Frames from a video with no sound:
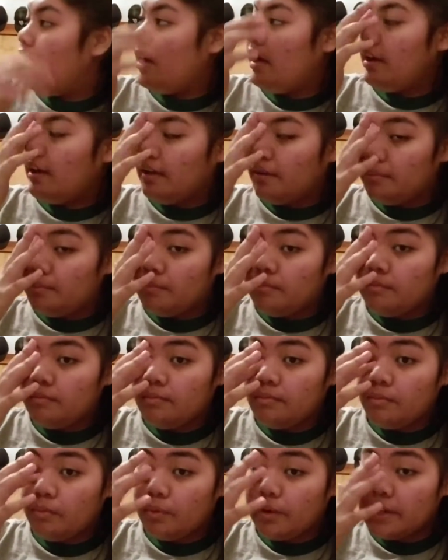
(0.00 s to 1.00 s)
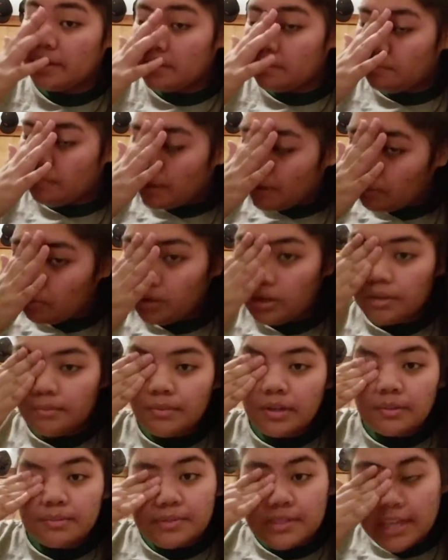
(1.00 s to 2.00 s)
with my
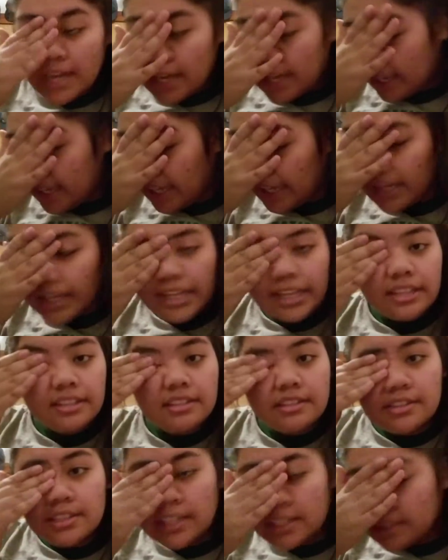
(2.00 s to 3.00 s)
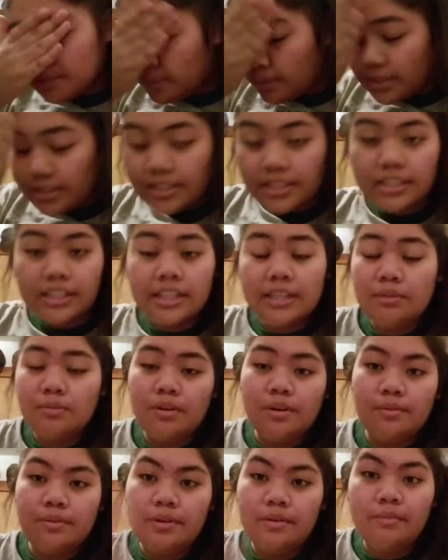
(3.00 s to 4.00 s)
warm-up jacket. That's basically
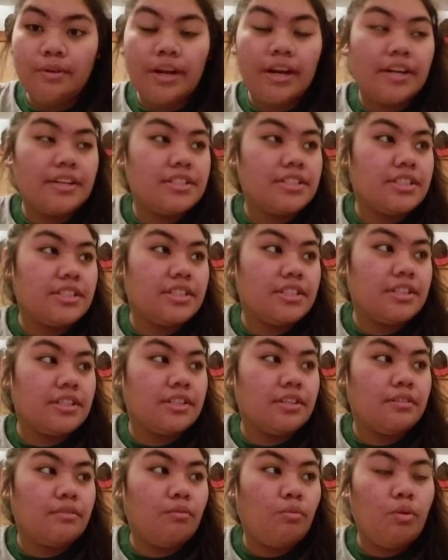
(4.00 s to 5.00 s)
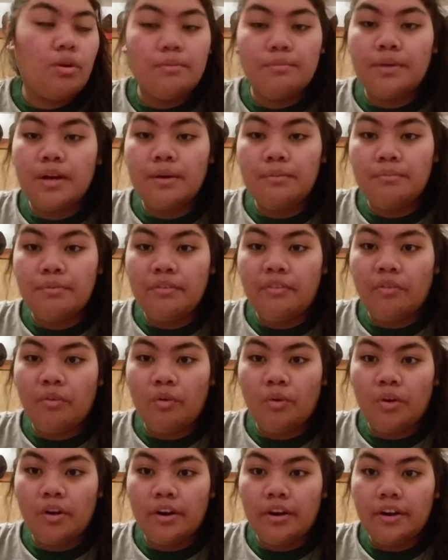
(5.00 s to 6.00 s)
what we wear to warm up
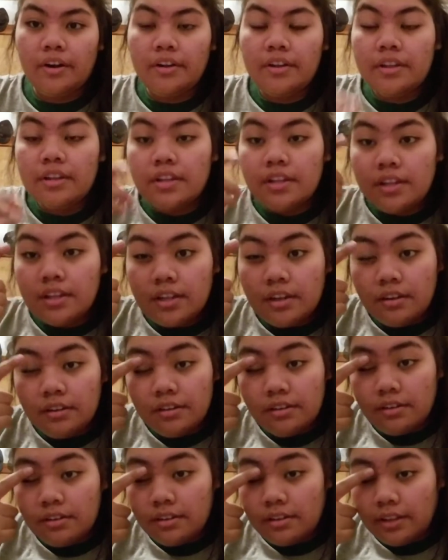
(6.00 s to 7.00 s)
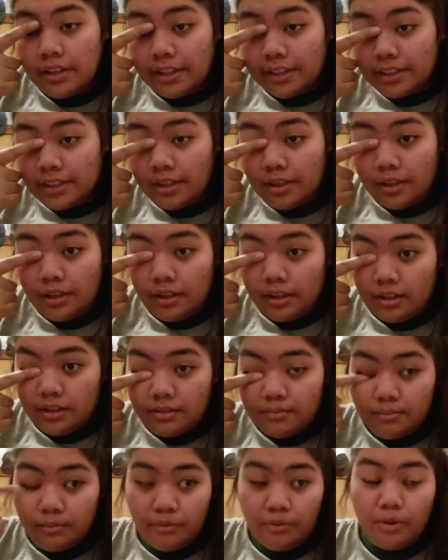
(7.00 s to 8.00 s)
before
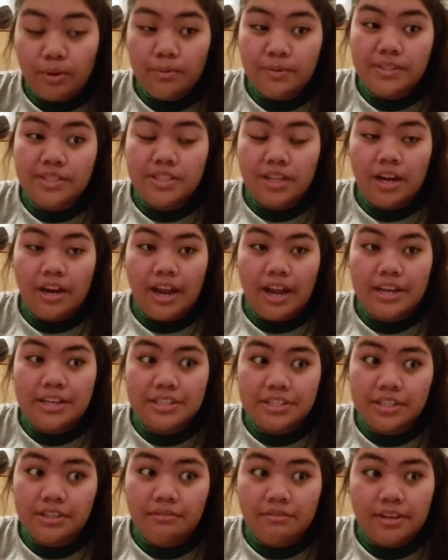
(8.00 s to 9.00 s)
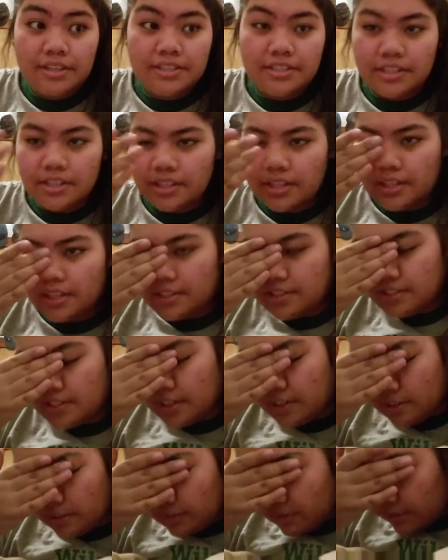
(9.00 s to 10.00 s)
we start actually wrestling.
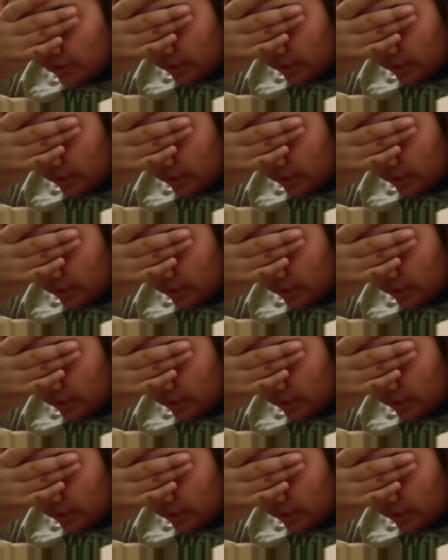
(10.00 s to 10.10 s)
So